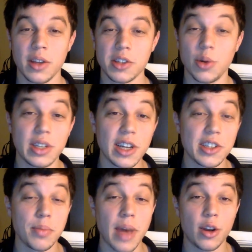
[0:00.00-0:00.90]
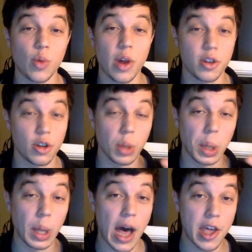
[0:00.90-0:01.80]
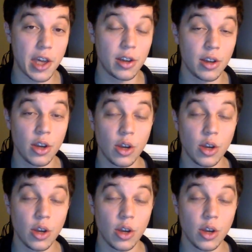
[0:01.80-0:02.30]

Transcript: So it doesn't matter whether you're lying